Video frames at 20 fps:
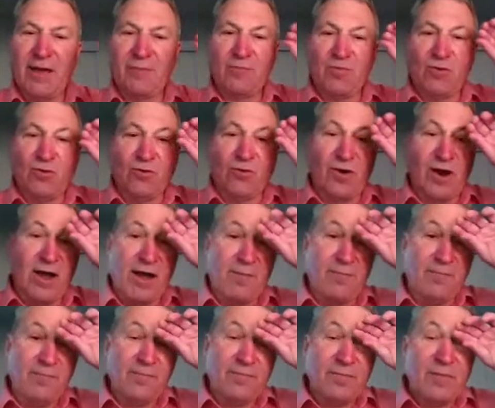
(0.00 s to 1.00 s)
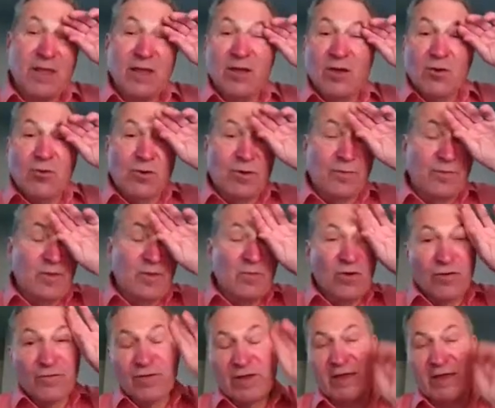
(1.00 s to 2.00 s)
that program, we'll be
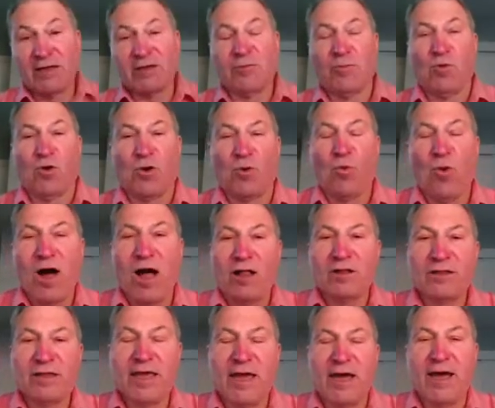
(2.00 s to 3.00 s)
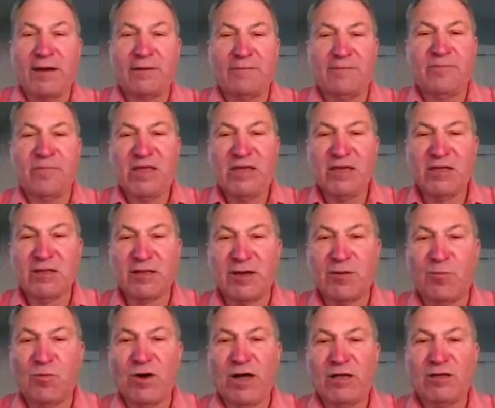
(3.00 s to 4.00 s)
moving into more wildcat
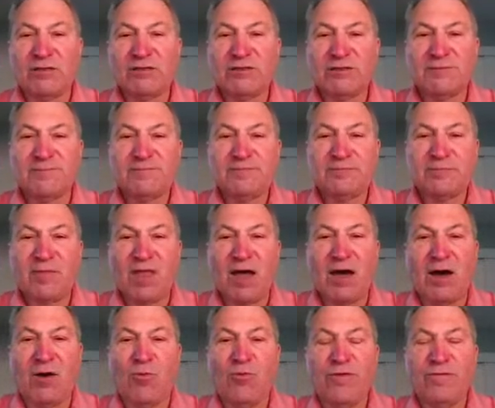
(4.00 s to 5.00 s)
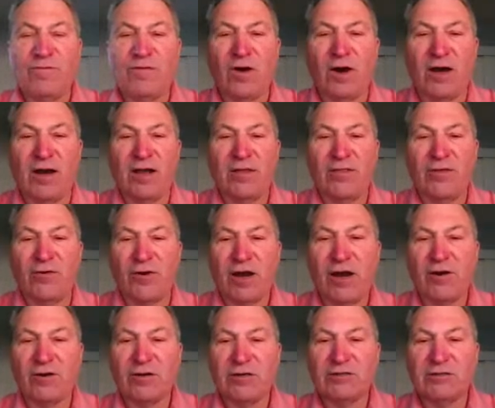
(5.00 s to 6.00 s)
helium wells. We've got other
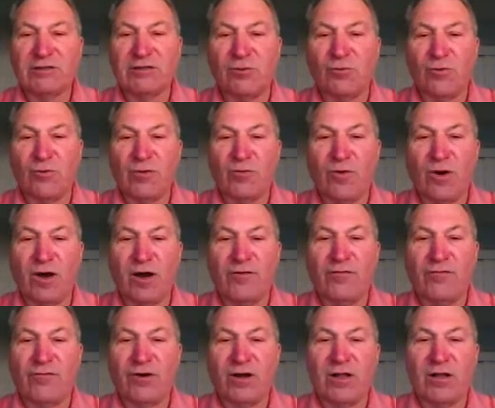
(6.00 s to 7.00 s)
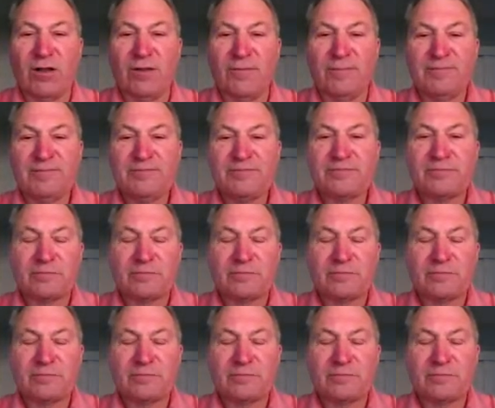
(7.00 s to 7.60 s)
areas that we want to drill.